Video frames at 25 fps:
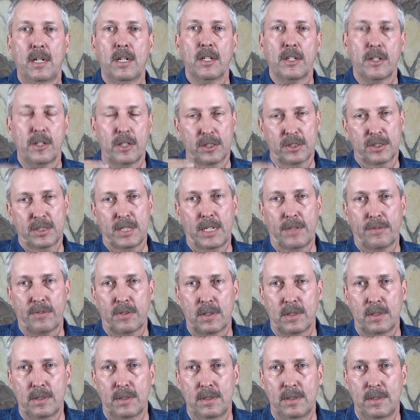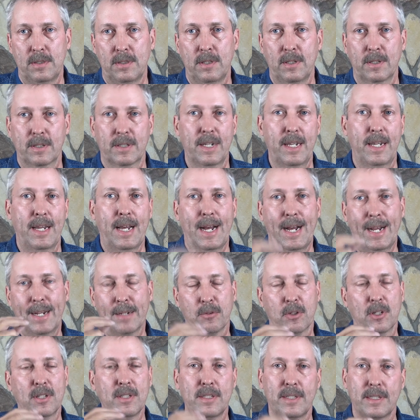you're safer, okay? I'm
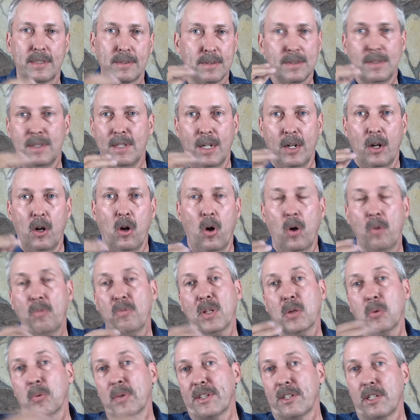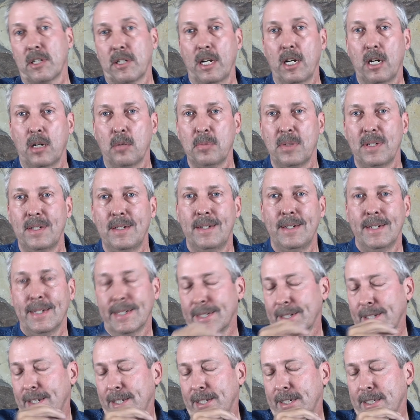going to, hopefully with your help,
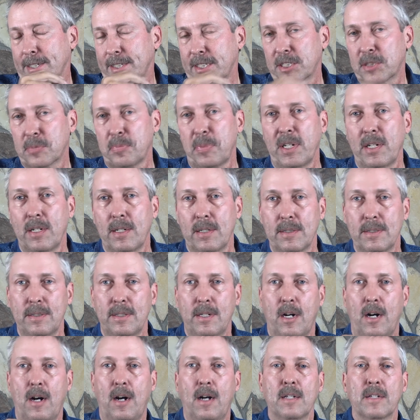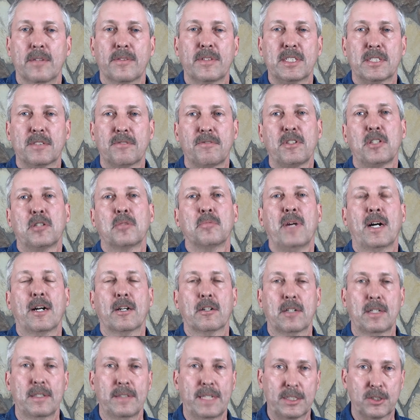dispel all of this
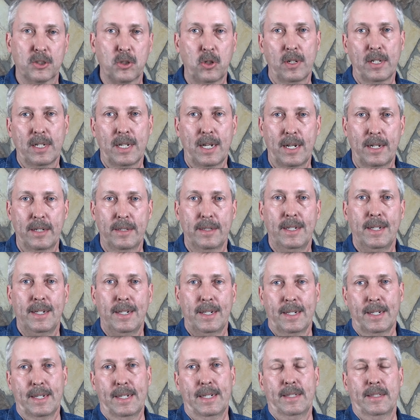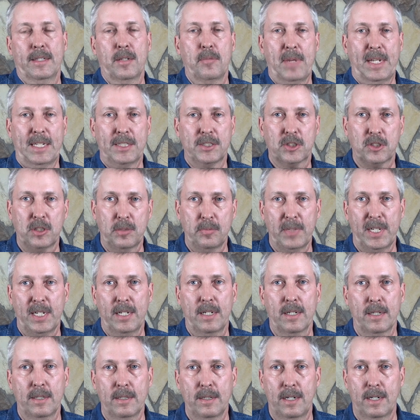fear-mongering that's going on in the mainstream
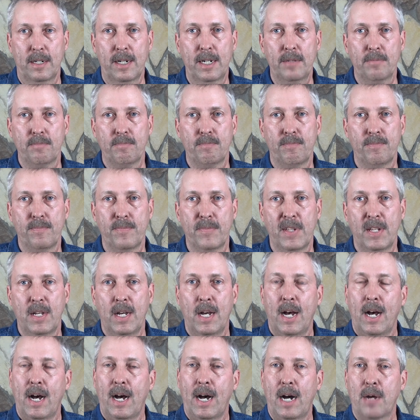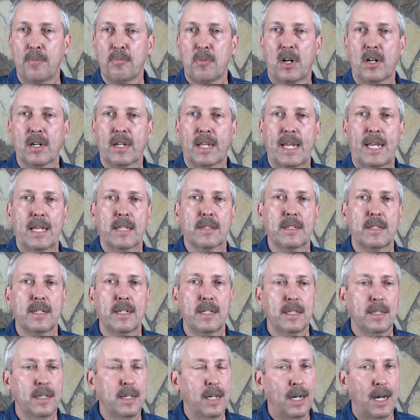media, all right? I'm Mark
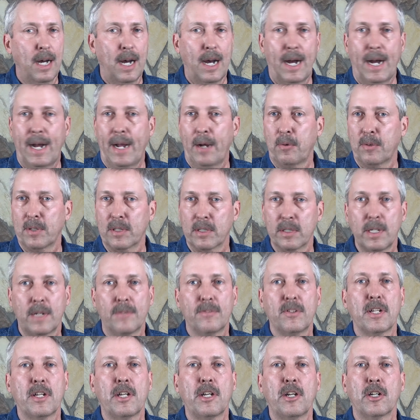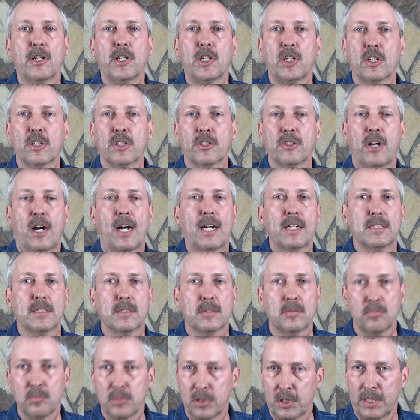Anthony. I would love to hear your thoughts.
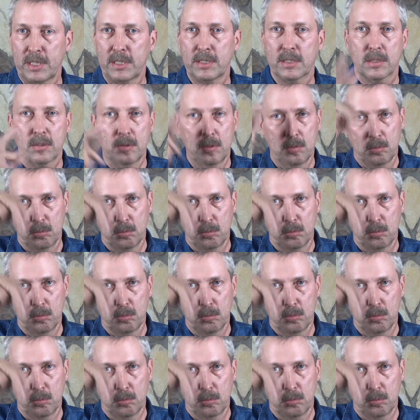Please